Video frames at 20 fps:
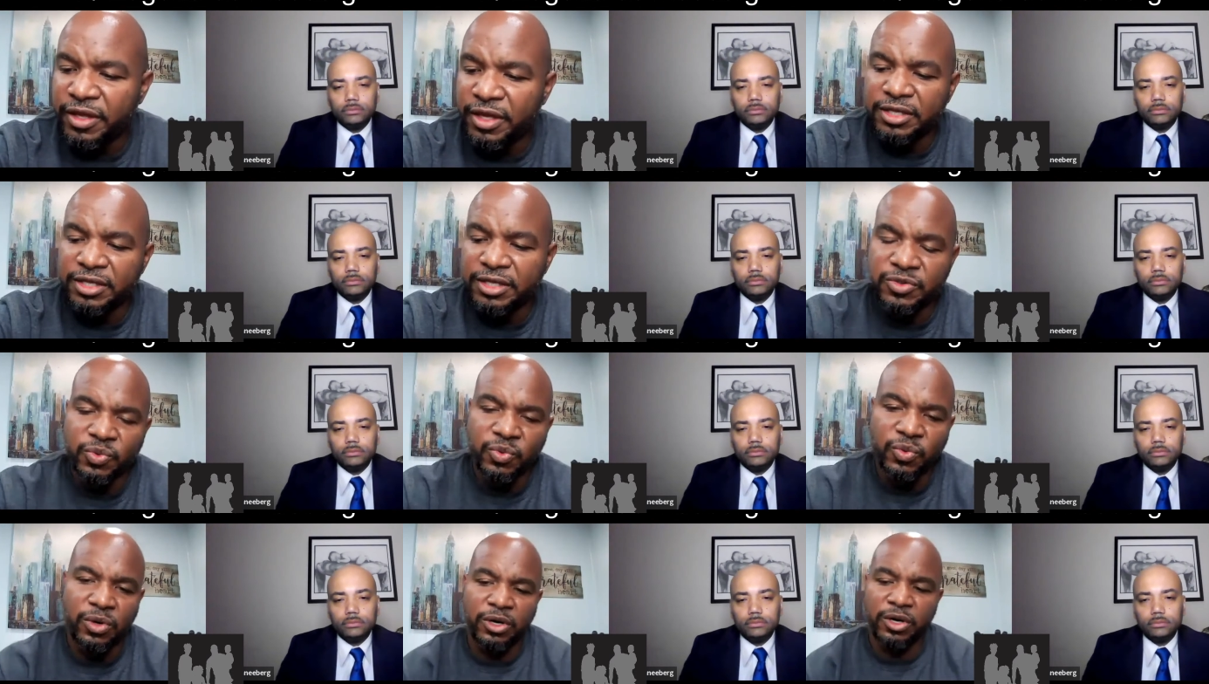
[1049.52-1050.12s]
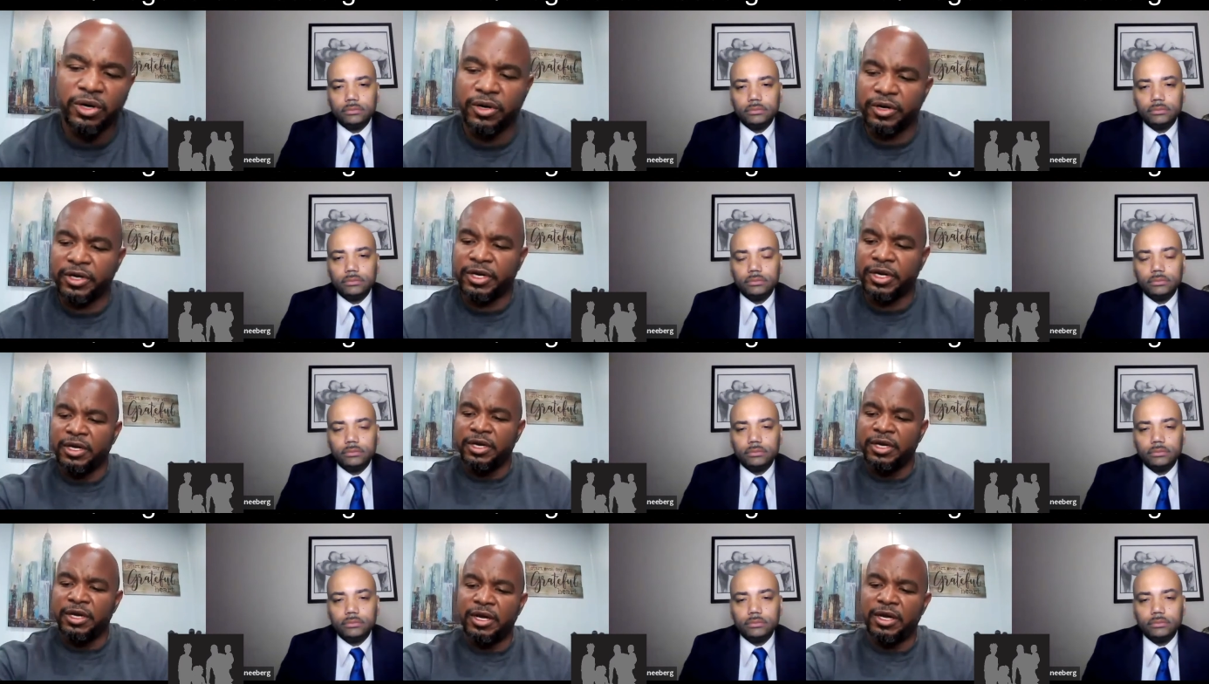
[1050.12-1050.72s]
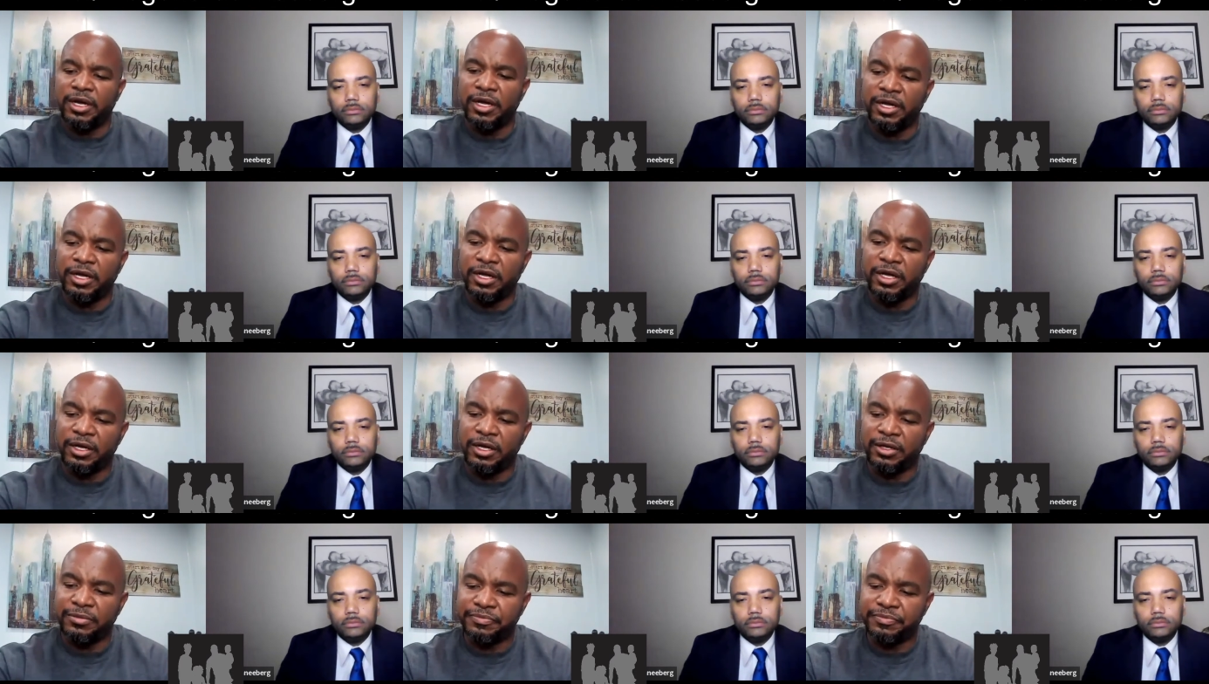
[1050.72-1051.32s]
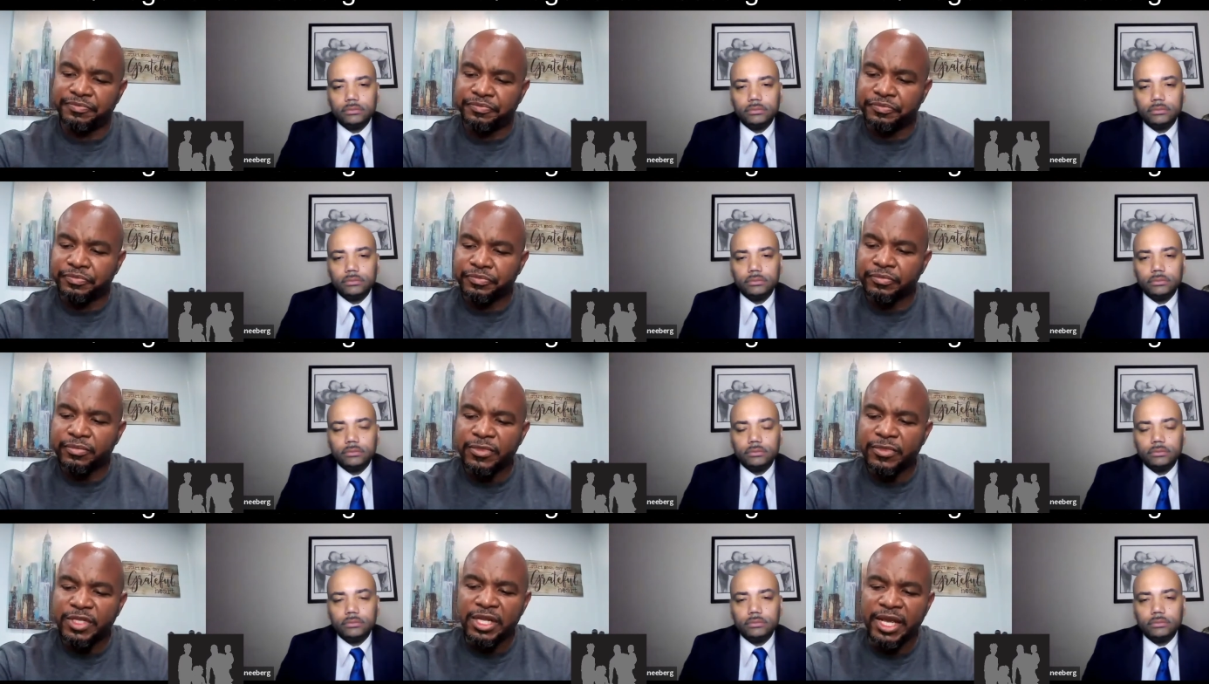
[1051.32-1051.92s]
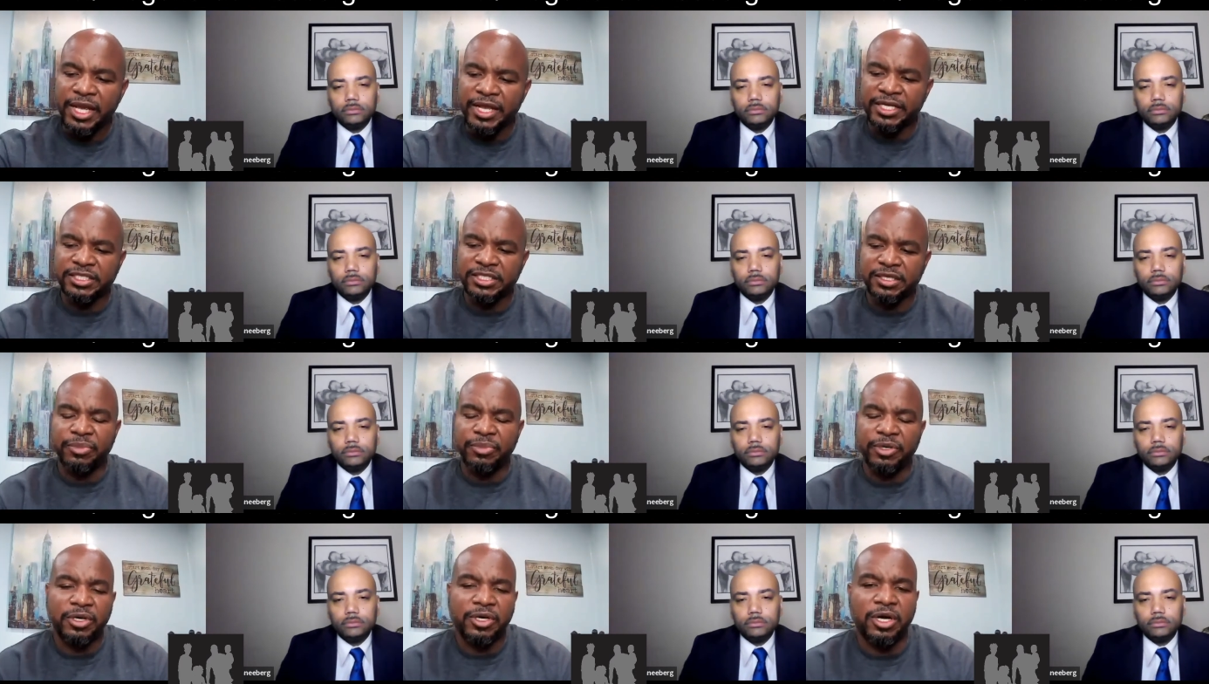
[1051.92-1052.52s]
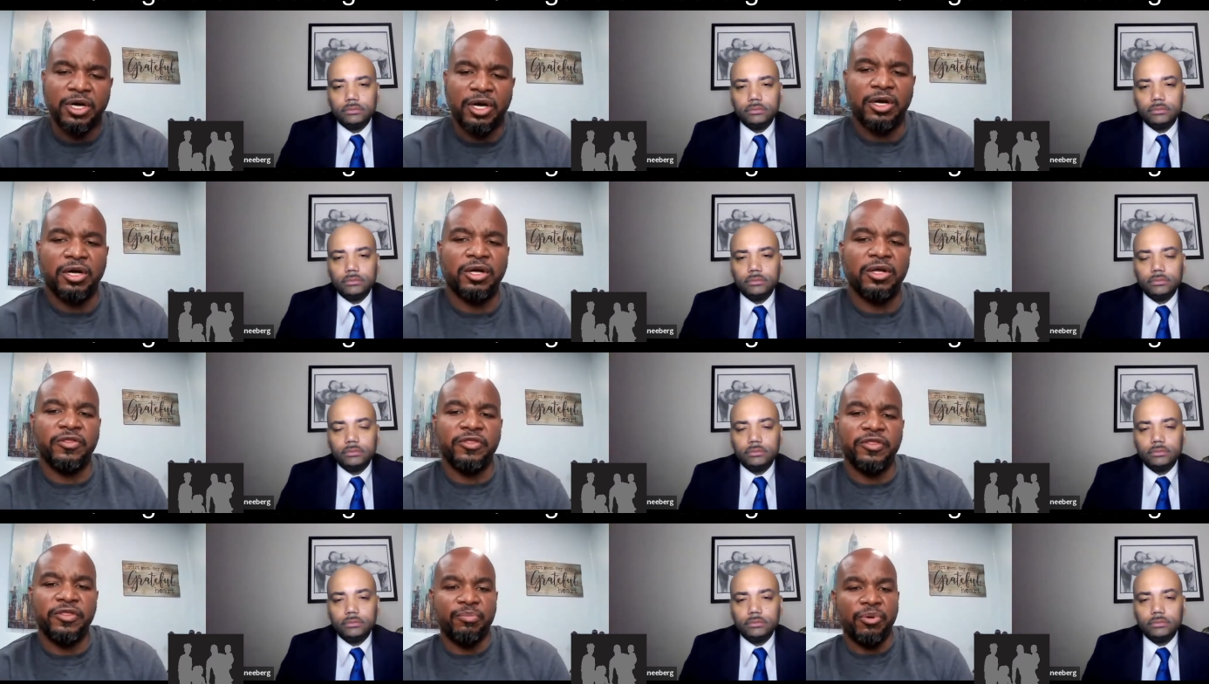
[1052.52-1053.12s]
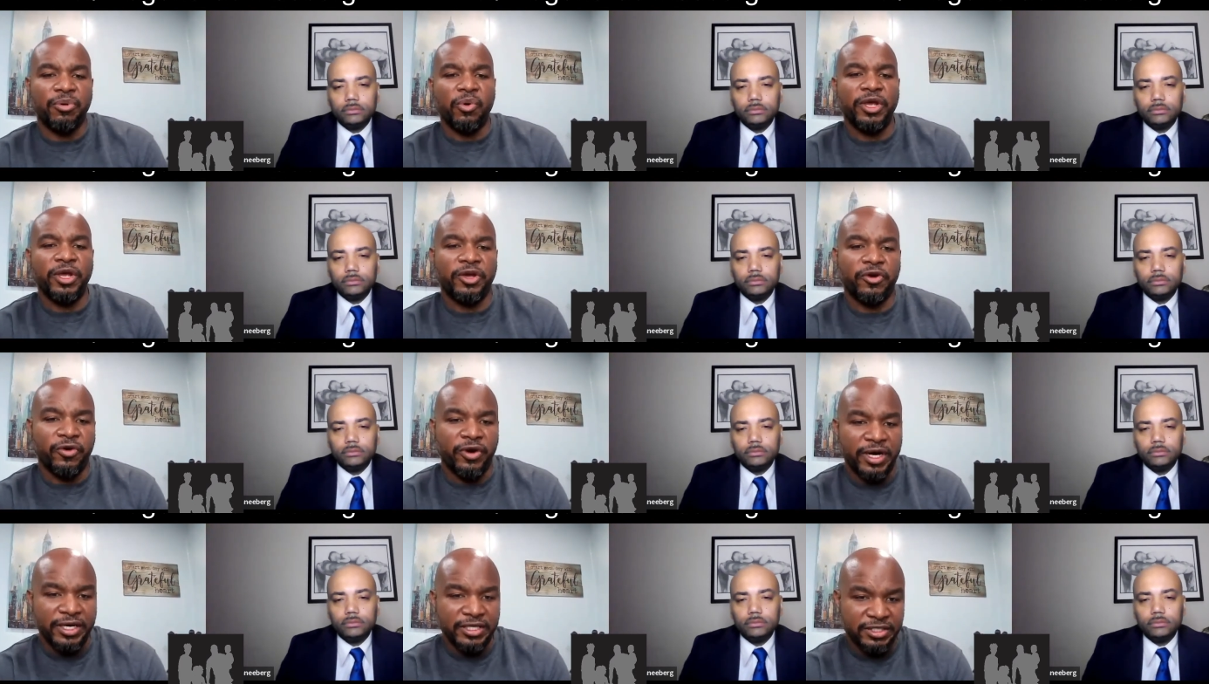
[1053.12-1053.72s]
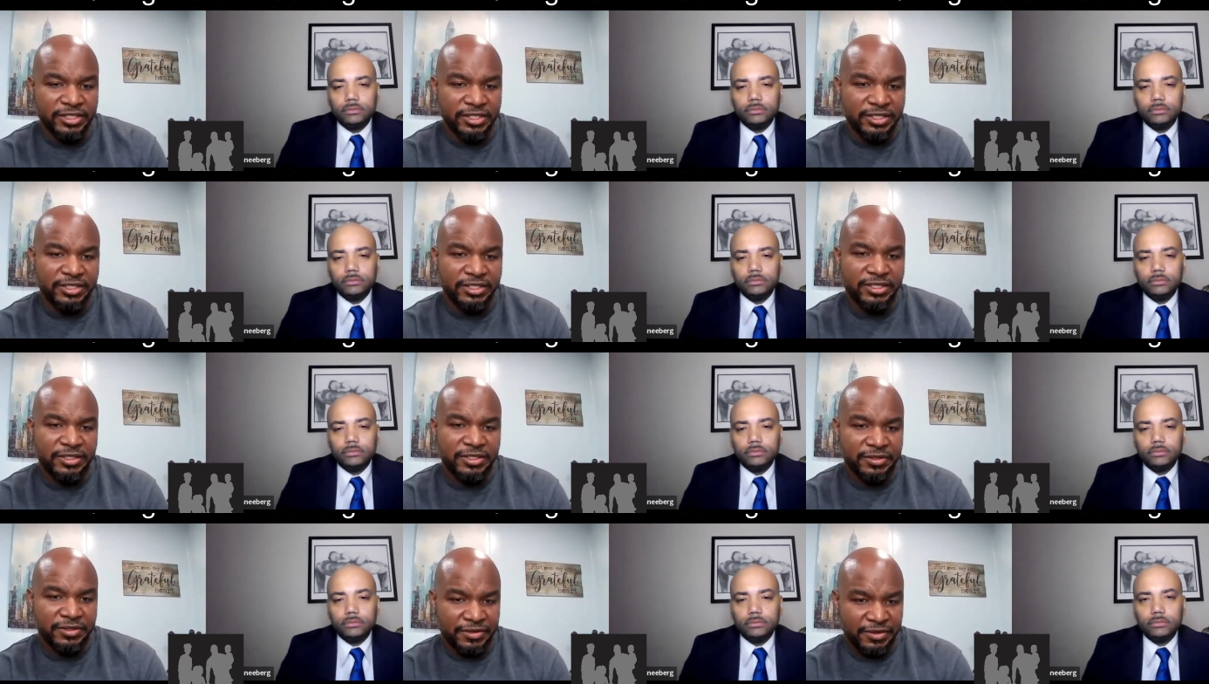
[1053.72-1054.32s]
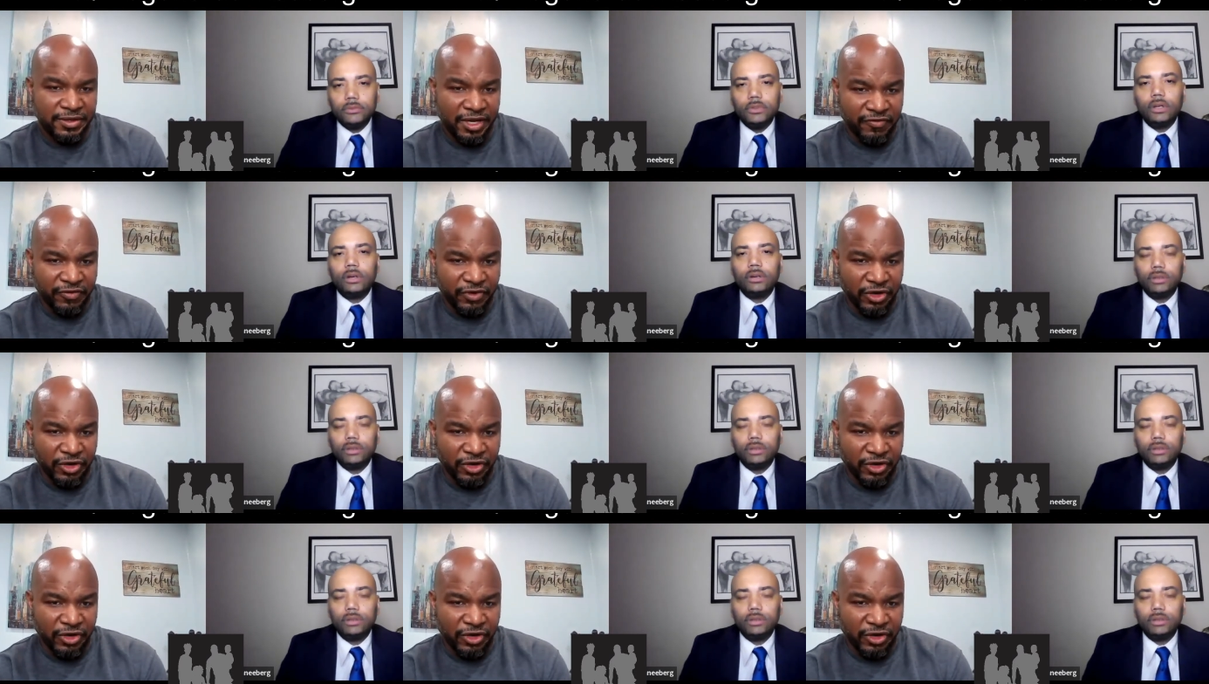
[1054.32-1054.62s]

Speaker 1: his work. Um, and it's a book called The Boy Crisis. Have